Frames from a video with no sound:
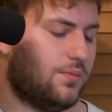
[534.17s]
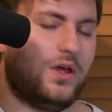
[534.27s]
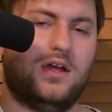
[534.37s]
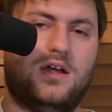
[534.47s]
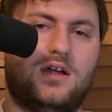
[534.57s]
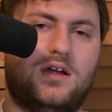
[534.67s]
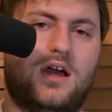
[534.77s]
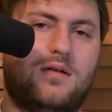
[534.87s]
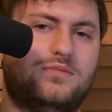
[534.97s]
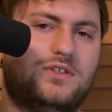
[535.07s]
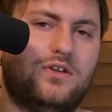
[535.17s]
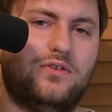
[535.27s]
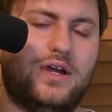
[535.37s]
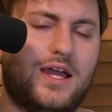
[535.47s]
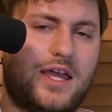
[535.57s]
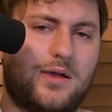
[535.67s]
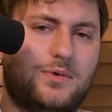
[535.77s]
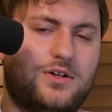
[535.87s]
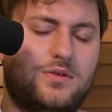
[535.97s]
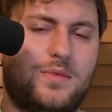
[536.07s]
but I'm still not
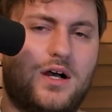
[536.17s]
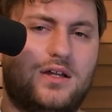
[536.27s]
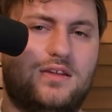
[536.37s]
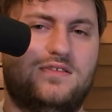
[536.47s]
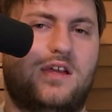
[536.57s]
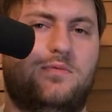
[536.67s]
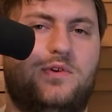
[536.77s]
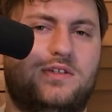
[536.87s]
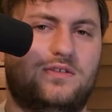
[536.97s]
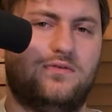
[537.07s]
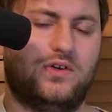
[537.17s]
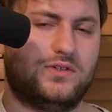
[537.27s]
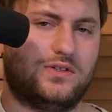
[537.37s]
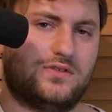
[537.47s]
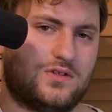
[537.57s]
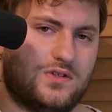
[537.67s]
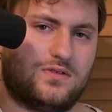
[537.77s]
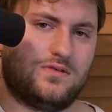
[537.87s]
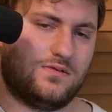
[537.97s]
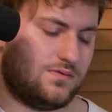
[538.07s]
hammering them on the same way as the verse. It's
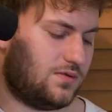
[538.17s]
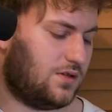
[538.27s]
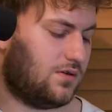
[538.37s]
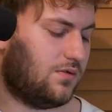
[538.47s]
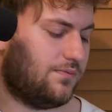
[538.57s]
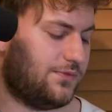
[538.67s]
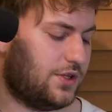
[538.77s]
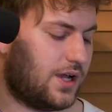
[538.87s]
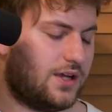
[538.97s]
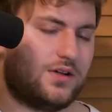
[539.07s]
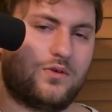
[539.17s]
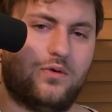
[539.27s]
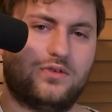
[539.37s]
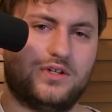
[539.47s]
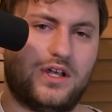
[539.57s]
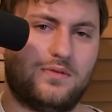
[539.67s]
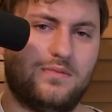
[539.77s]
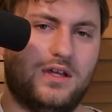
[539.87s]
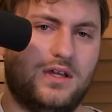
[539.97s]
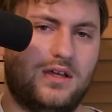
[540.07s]
just, you know, you got your chord shape.
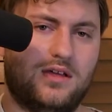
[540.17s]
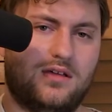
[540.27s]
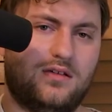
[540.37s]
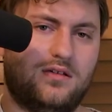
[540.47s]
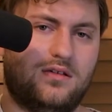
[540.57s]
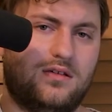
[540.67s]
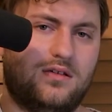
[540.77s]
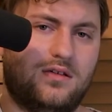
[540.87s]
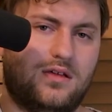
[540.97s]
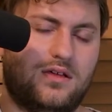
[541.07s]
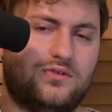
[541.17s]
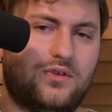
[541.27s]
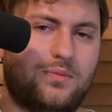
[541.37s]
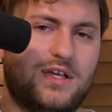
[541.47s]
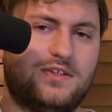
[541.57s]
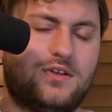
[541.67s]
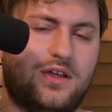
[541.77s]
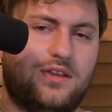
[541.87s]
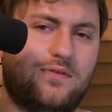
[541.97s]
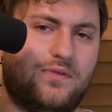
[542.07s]
So basically
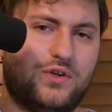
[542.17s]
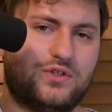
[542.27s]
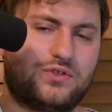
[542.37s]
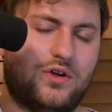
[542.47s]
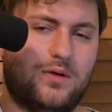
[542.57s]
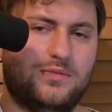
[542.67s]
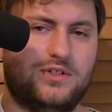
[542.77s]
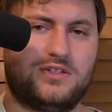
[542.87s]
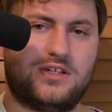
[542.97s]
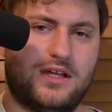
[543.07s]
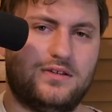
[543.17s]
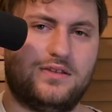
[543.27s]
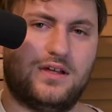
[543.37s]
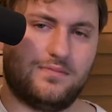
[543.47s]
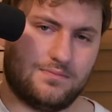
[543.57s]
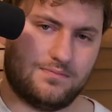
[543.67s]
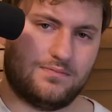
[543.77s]
on that first drum, you just add in that.